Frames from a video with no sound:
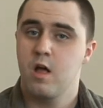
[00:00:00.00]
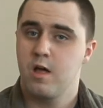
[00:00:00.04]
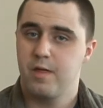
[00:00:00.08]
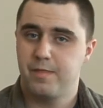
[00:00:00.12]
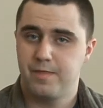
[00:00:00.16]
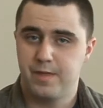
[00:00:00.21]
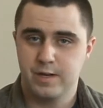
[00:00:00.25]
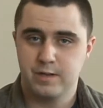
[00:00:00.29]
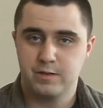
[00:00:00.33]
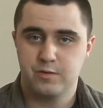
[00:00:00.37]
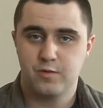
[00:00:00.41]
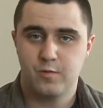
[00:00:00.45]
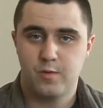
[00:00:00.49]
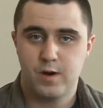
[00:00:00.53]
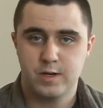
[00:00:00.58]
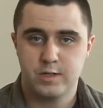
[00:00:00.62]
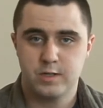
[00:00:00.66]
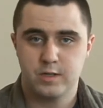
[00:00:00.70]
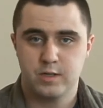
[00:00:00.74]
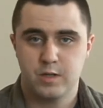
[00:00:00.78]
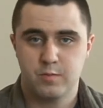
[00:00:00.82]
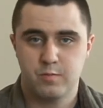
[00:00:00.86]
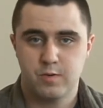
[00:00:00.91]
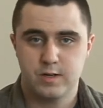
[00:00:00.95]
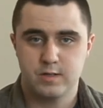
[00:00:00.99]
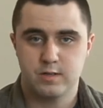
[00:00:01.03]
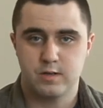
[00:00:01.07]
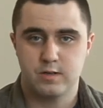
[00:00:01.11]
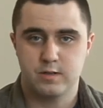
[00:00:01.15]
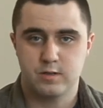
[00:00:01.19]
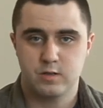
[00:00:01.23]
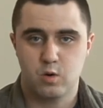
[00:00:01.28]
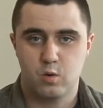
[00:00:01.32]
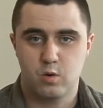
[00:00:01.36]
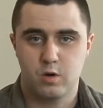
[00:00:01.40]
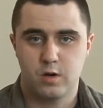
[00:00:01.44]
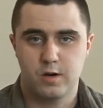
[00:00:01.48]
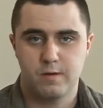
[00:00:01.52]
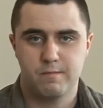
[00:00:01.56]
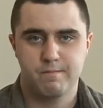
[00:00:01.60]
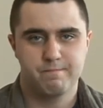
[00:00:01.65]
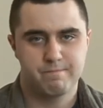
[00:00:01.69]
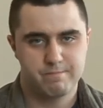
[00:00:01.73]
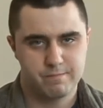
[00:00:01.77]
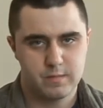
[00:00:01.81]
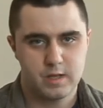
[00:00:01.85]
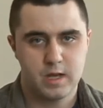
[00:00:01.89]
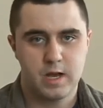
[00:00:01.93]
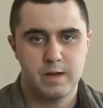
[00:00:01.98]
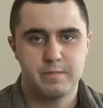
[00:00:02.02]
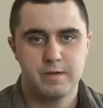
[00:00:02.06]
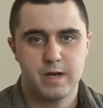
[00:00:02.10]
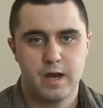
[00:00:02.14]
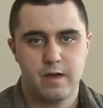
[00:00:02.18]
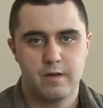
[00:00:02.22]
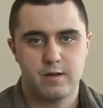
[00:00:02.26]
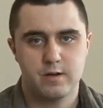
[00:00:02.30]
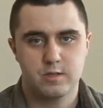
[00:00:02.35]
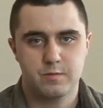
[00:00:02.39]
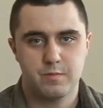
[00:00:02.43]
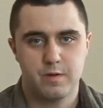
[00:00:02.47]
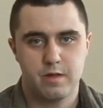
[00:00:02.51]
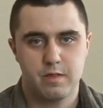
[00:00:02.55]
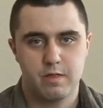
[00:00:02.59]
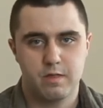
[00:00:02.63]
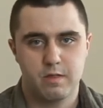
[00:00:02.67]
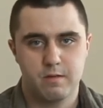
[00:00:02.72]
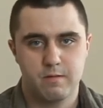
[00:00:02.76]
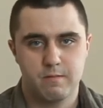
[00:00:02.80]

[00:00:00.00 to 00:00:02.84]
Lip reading: Thanks for watching the President's Corner. I'm Tyler Smith.